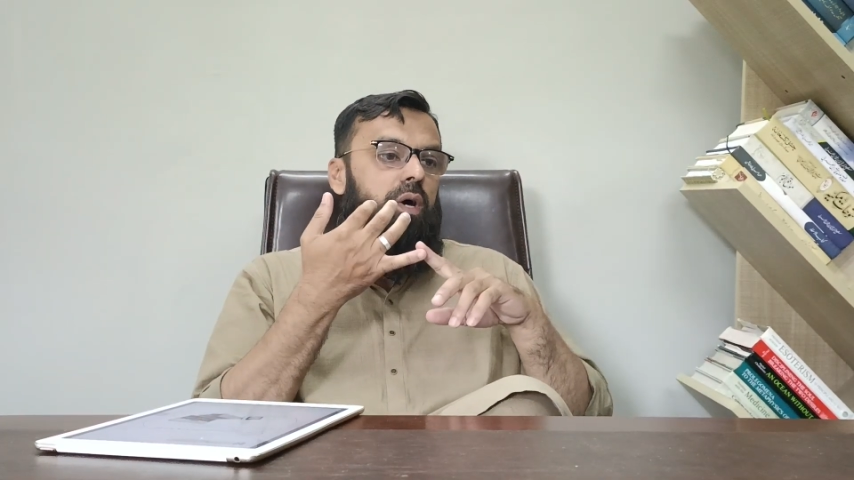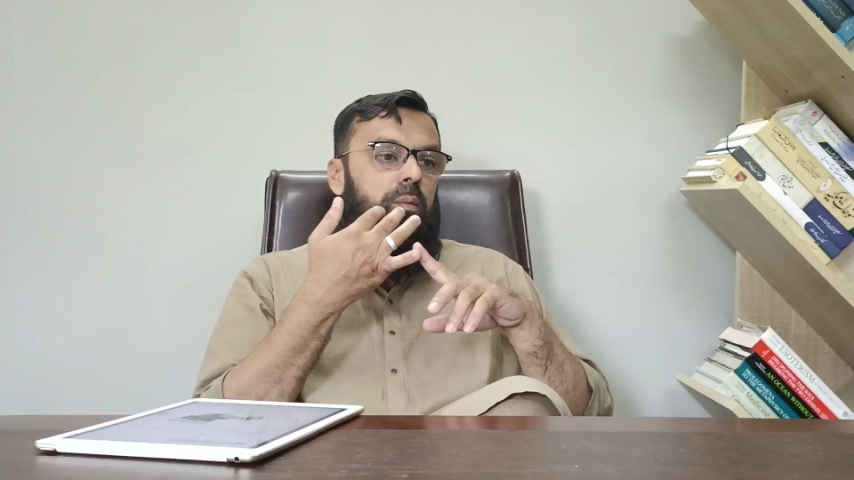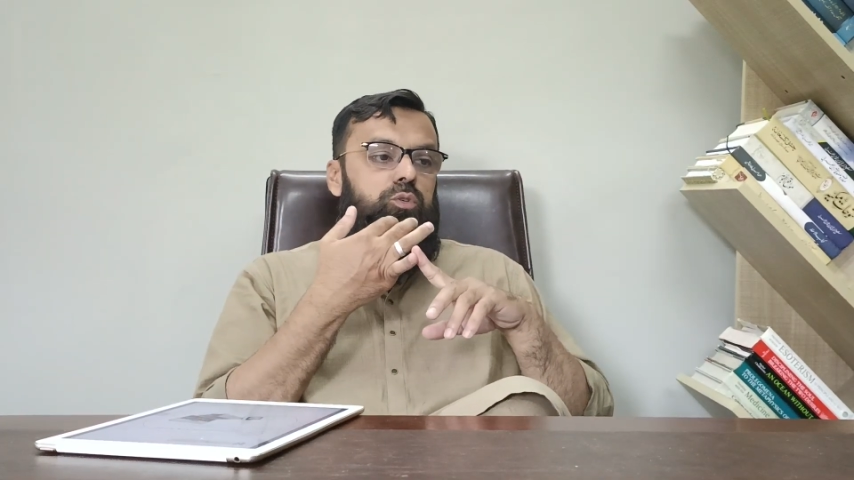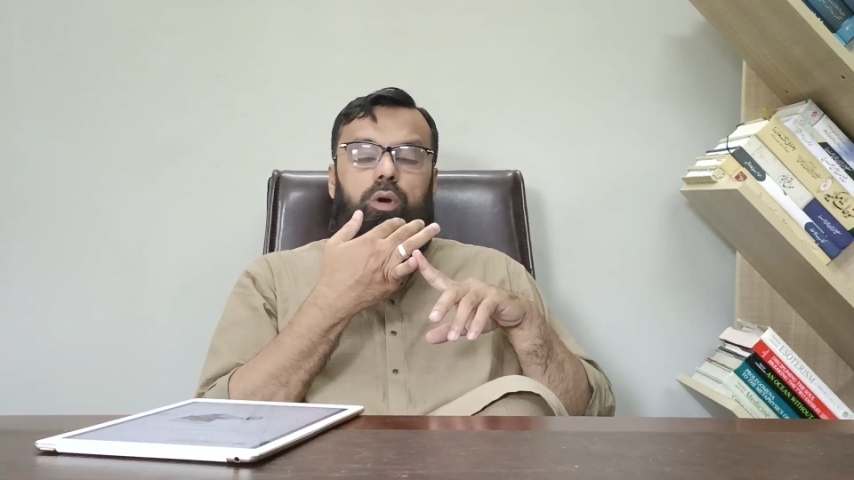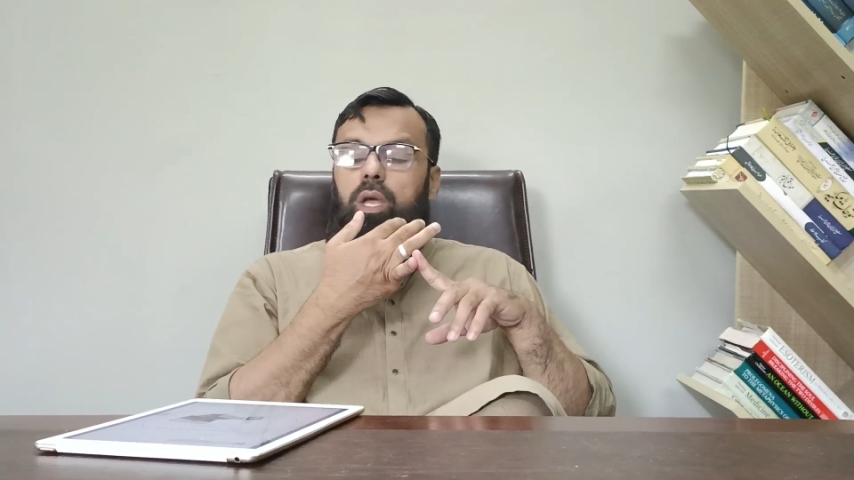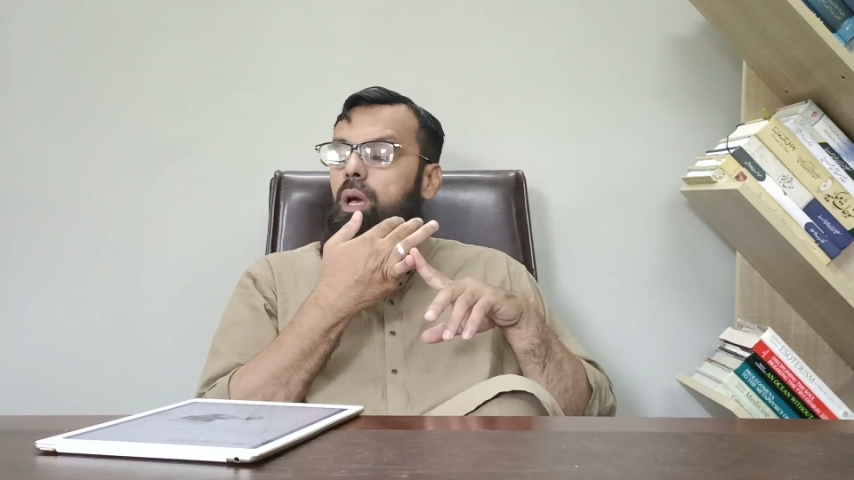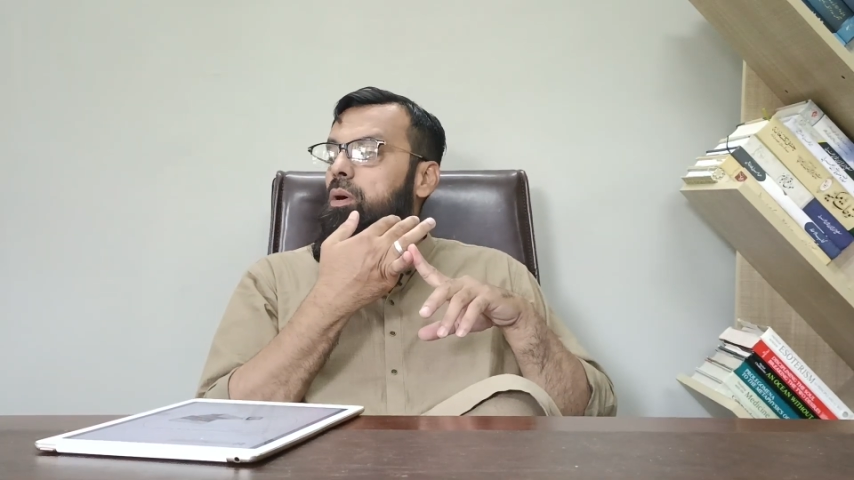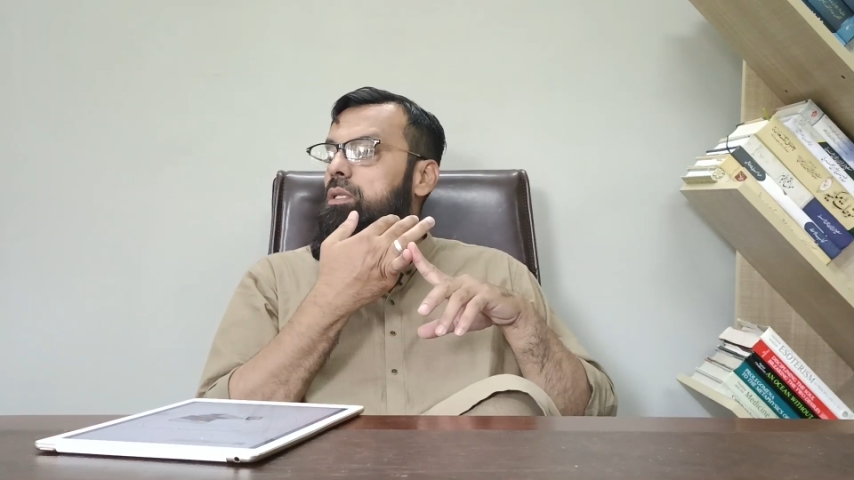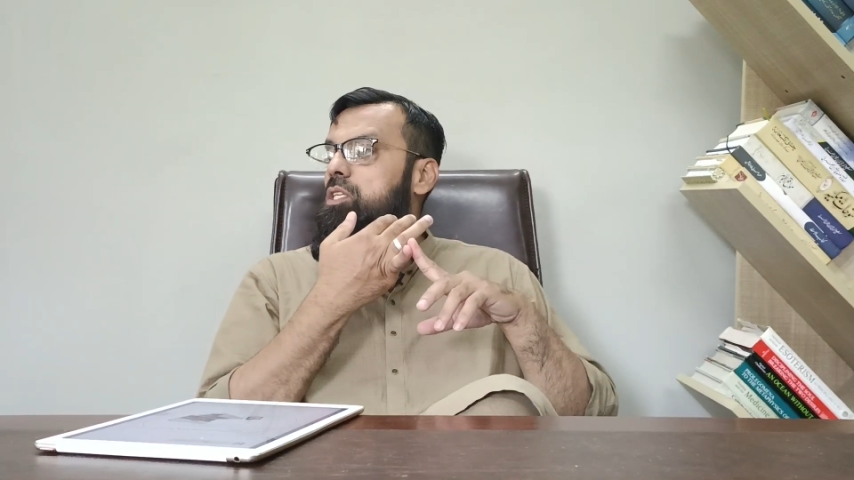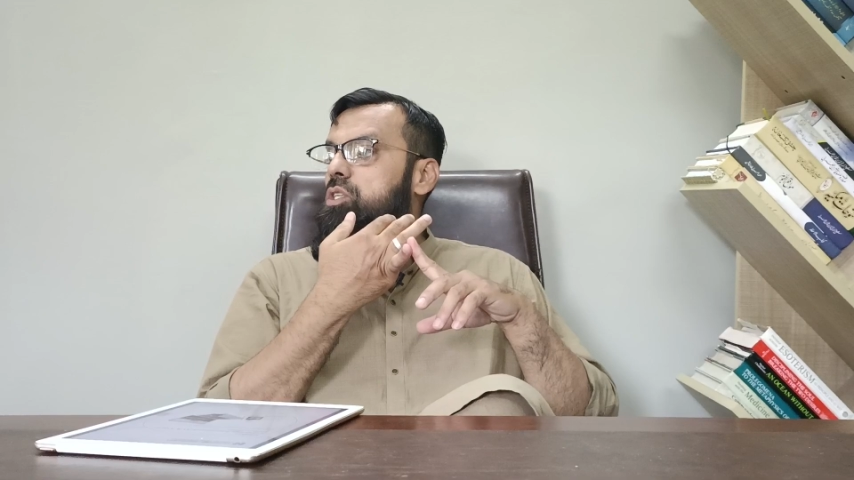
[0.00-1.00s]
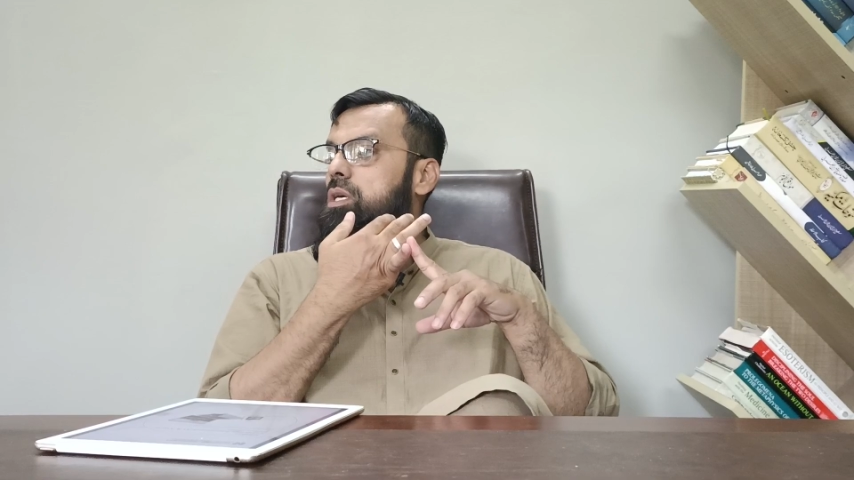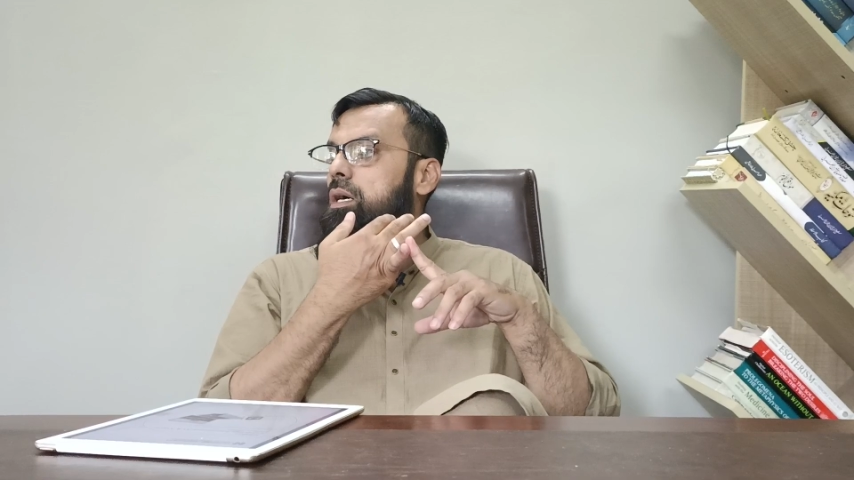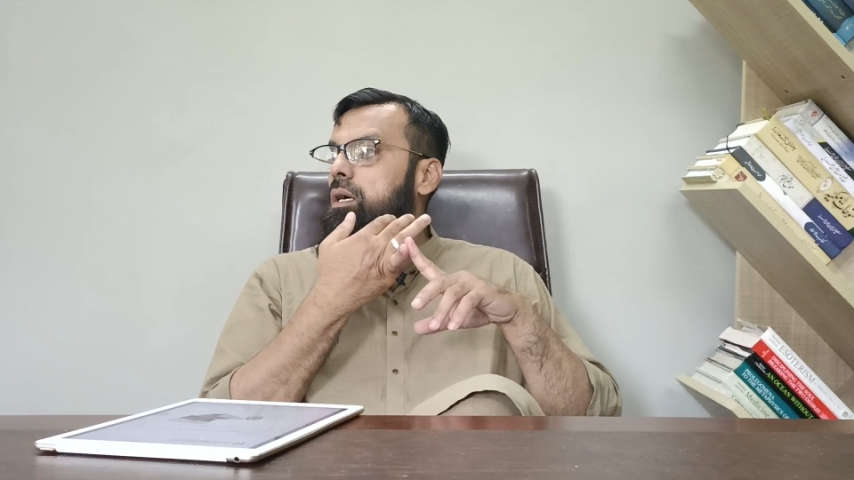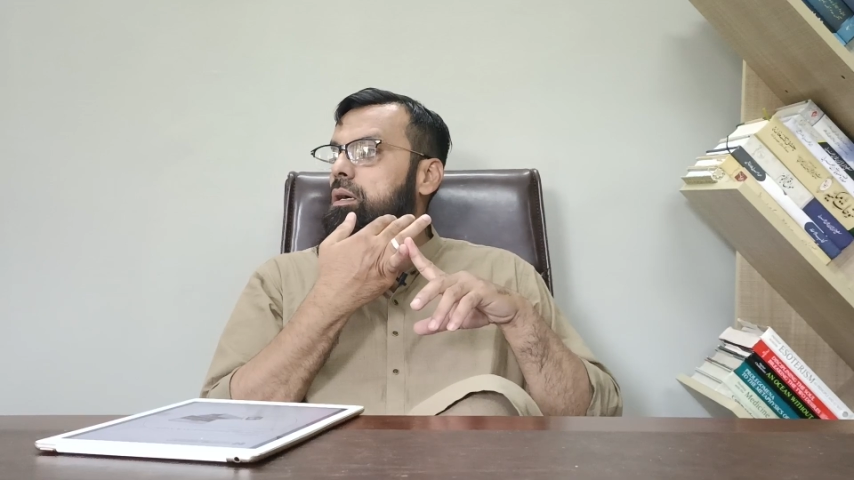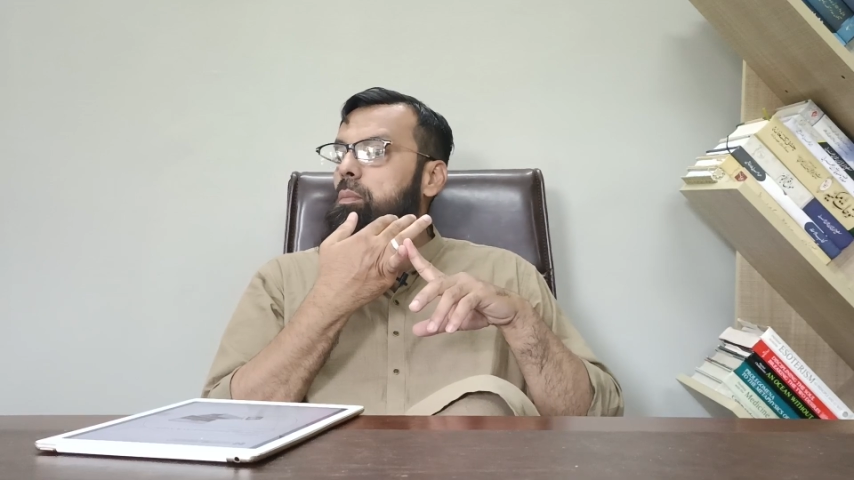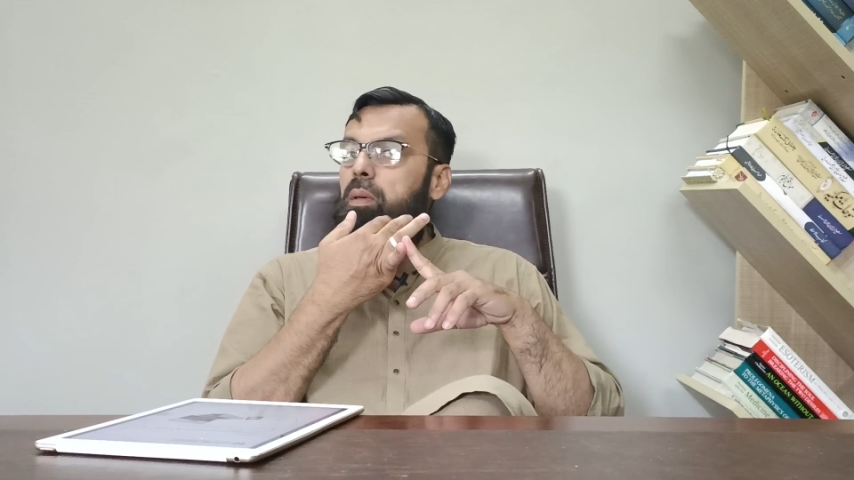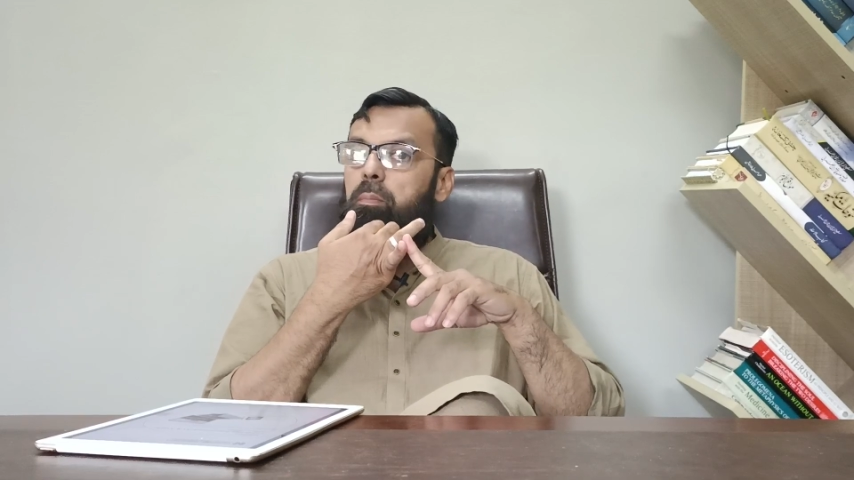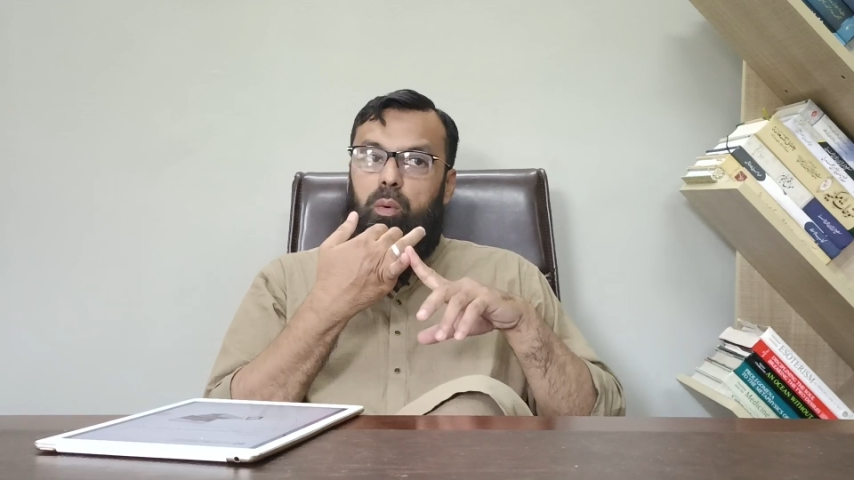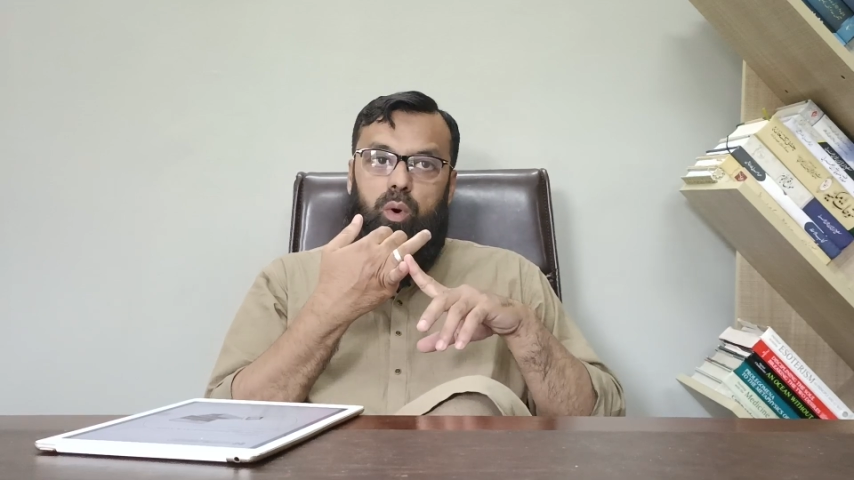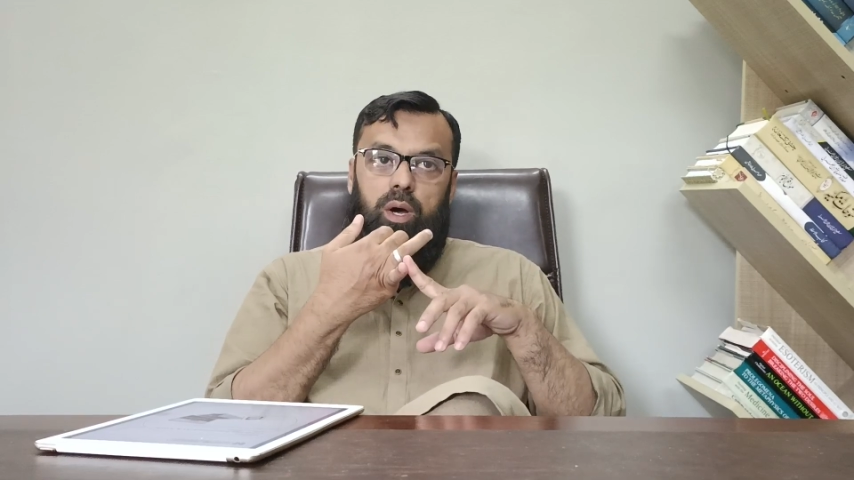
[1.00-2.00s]
I'm talking about the
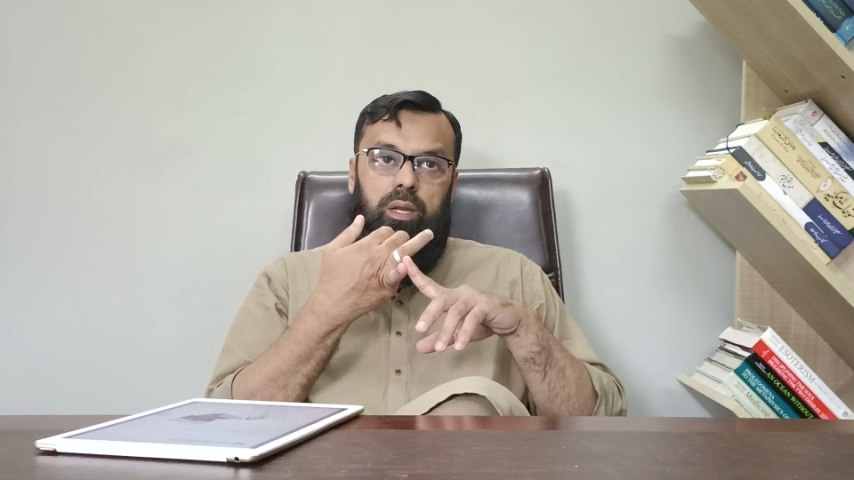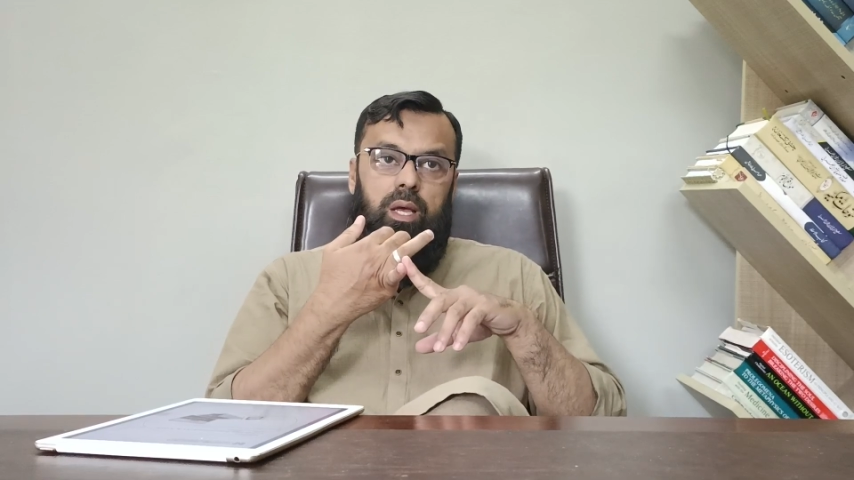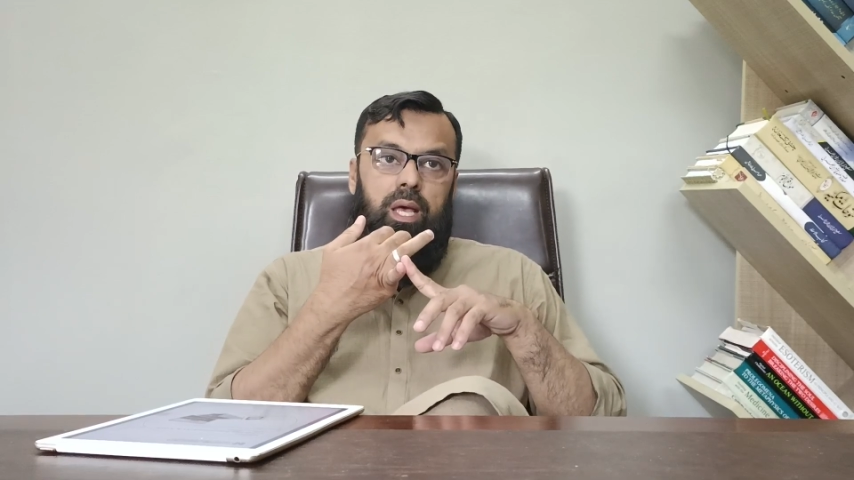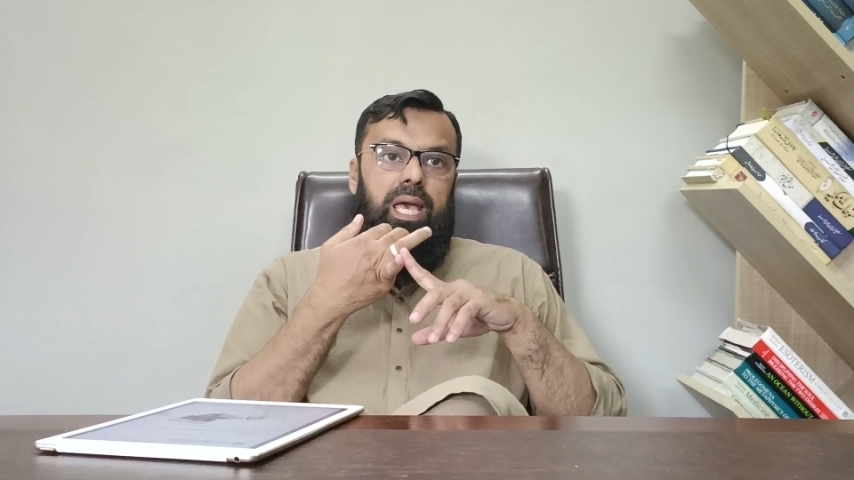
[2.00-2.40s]
paper 1.